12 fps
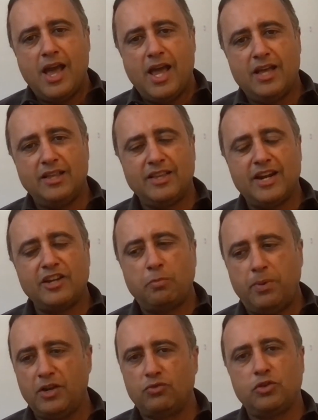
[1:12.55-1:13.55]
And I think that
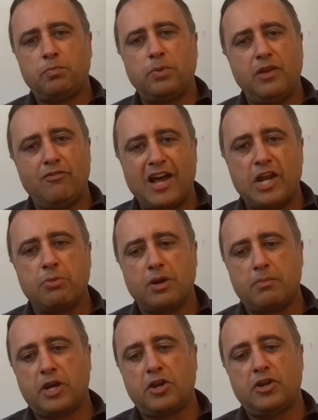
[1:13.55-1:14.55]
experience was pretty
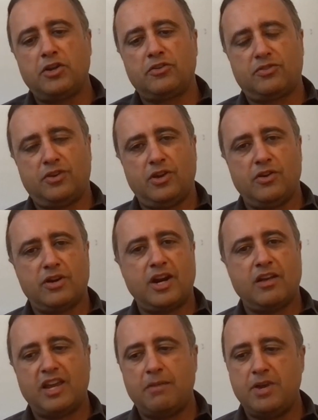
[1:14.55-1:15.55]
valuable because, it
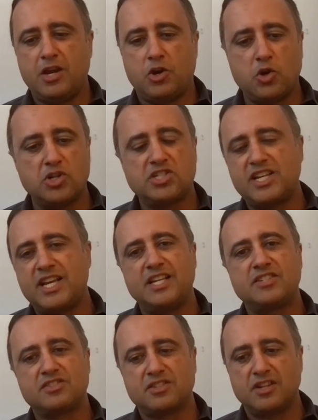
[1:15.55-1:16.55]
kind of gave me a good
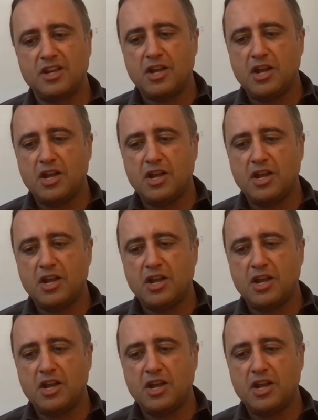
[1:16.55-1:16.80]
sense